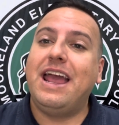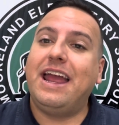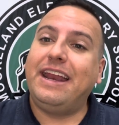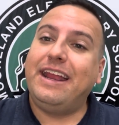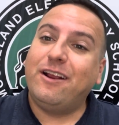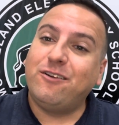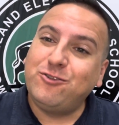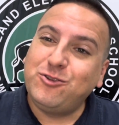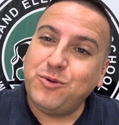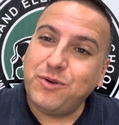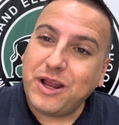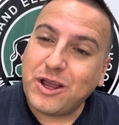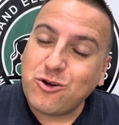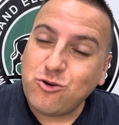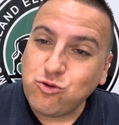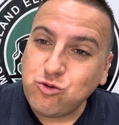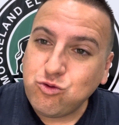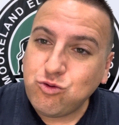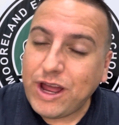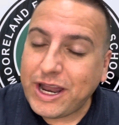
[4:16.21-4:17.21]
and here's to an
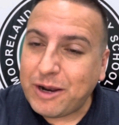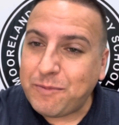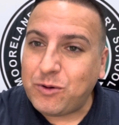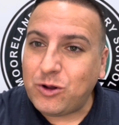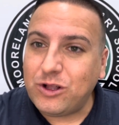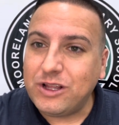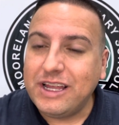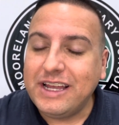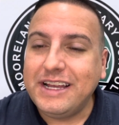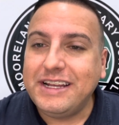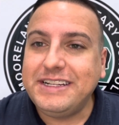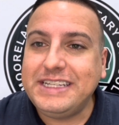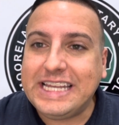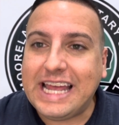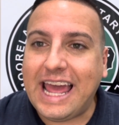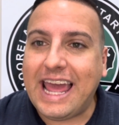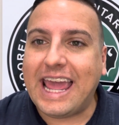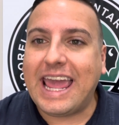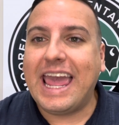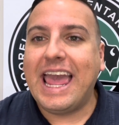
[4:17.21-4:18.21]
incredible
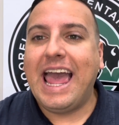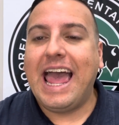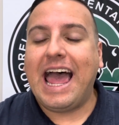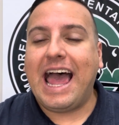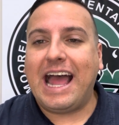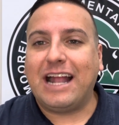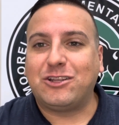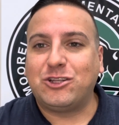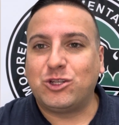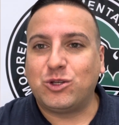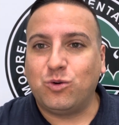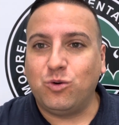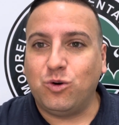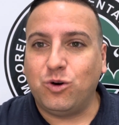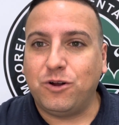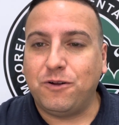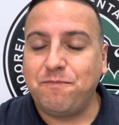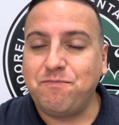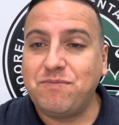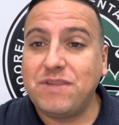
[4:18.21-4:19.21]
day at
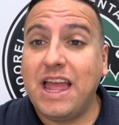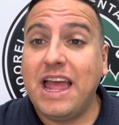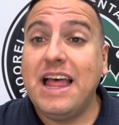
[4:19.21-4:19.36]
school.